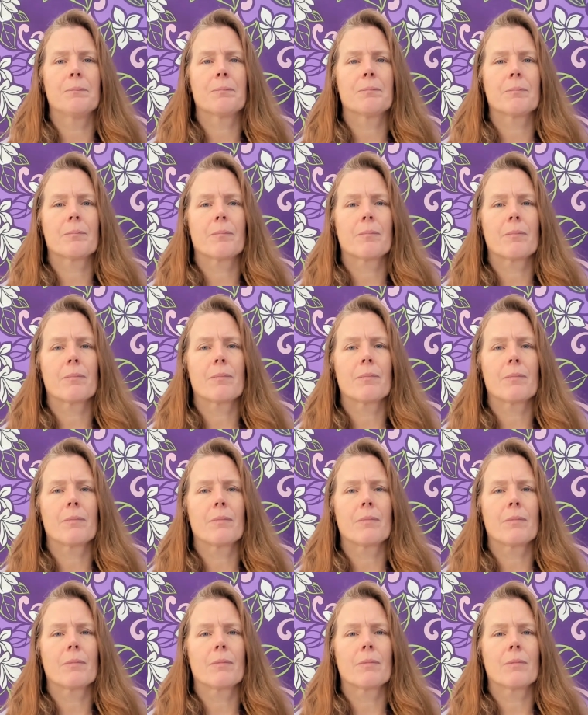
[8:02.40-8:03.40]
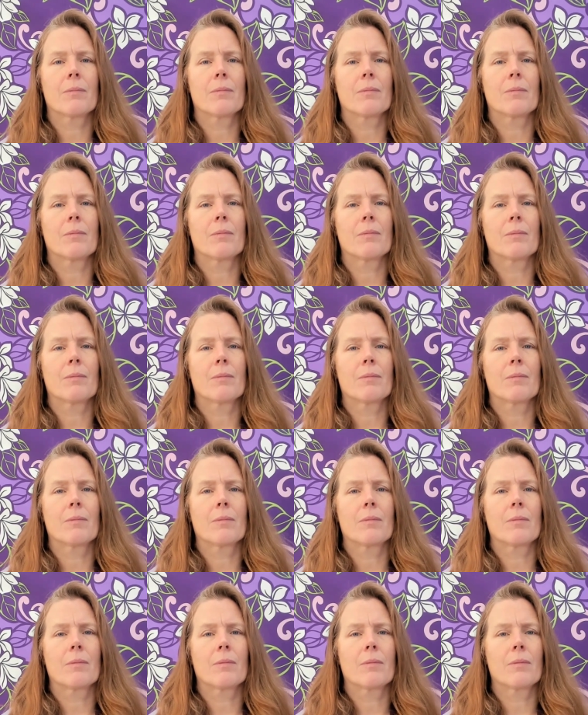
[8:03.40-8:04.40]

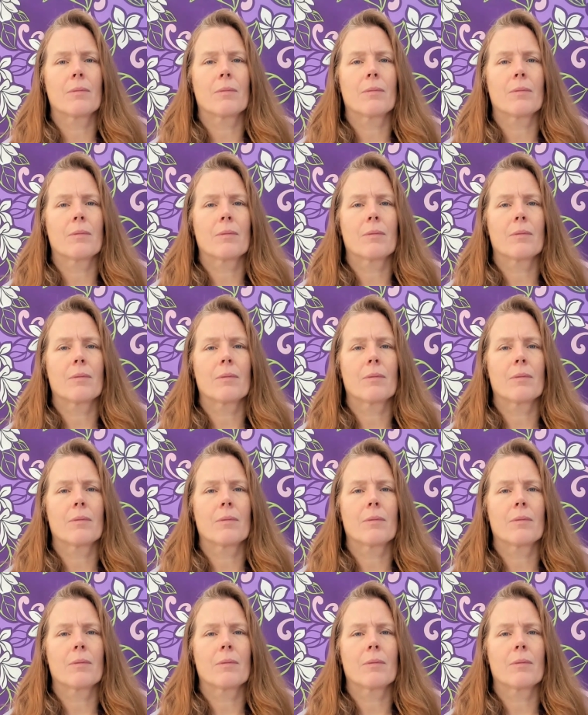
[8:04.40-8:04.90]
(no one is talking)